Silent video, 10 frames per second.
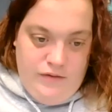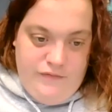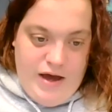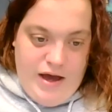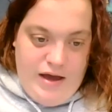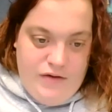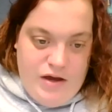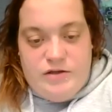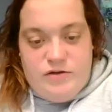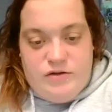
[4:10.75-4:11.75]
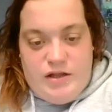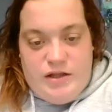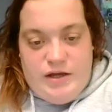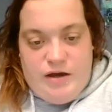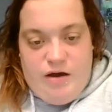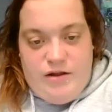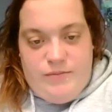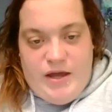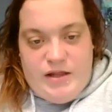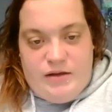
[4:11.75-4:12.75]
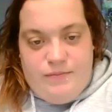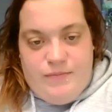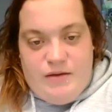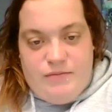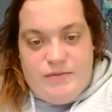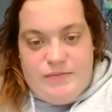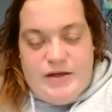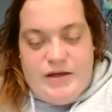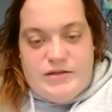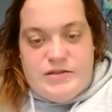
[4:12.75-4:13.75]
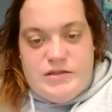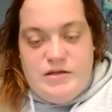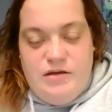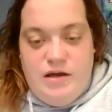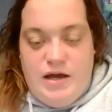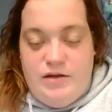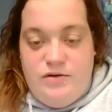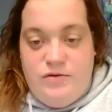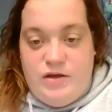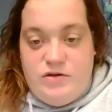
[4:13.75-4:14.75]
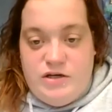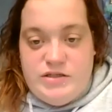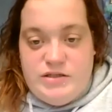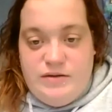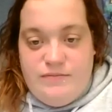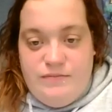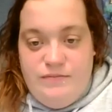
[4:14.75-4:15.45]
5, I do not like automatic payment plans. I do not trust them.